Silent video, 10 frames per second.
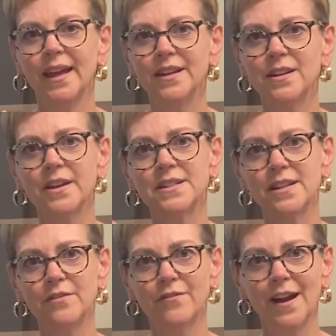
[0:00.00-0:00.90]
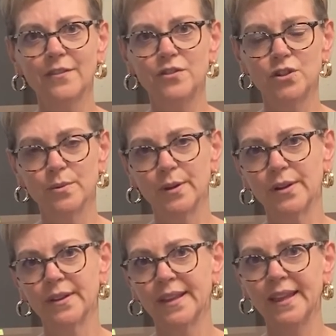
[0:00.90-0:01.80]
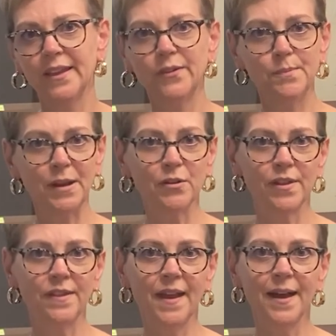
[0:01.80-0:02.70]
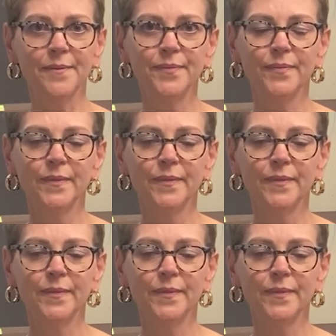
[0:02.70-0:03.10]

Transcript: and a T5 tumor is bigger than that.